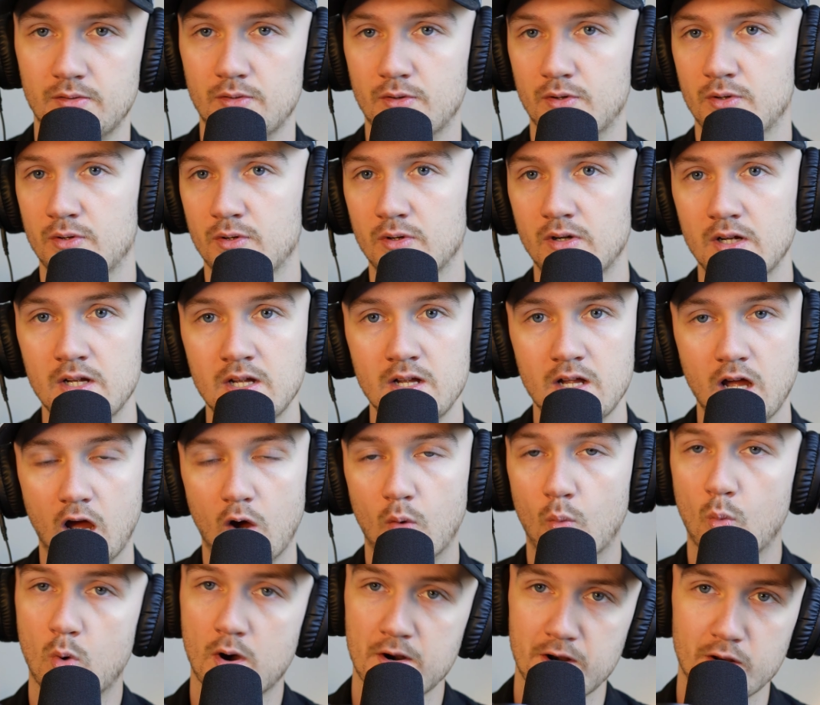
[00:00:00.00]
through
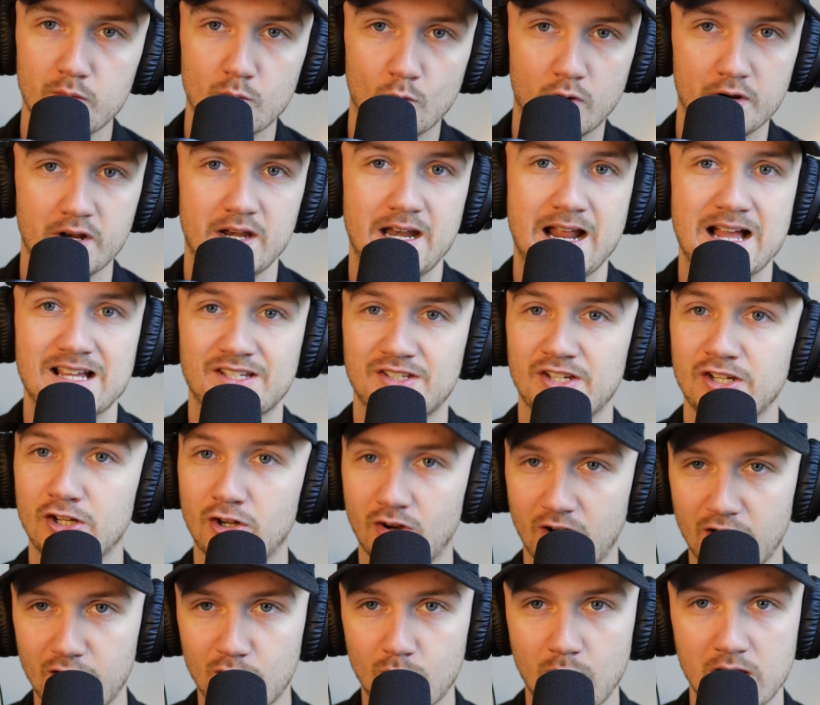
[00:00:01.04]
a one on one and asking
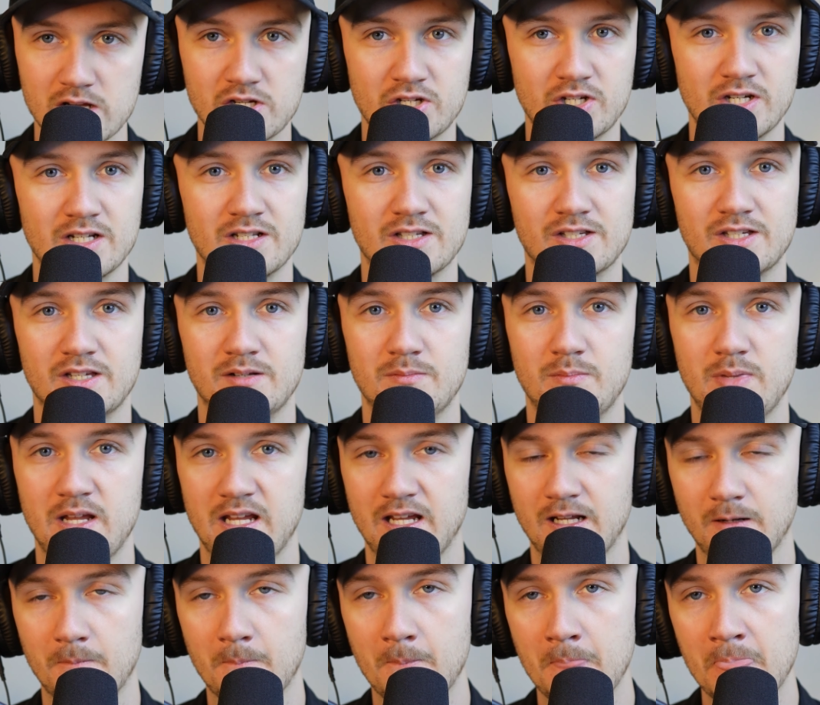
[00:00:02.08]
great questions and
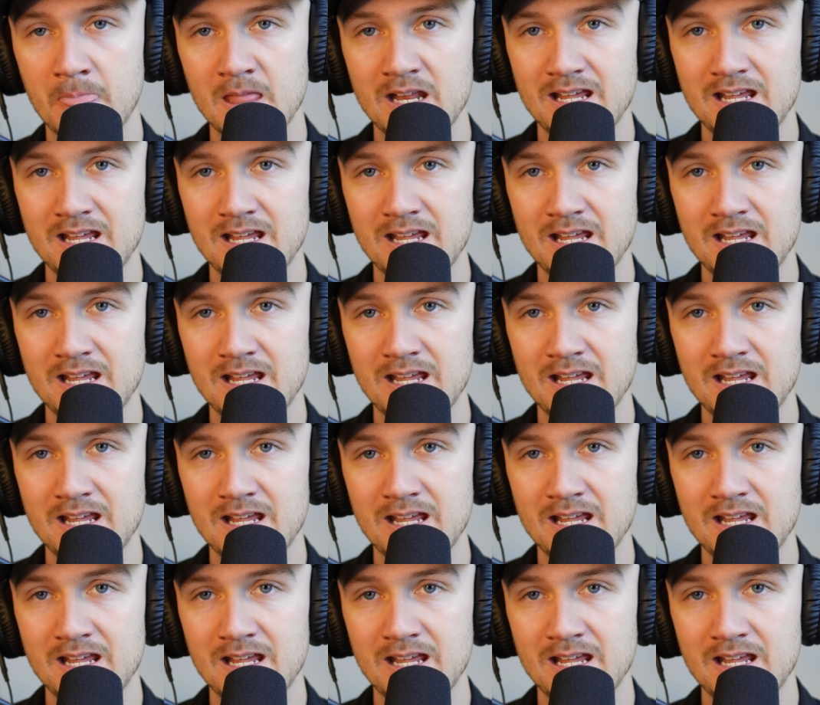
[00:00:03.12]
being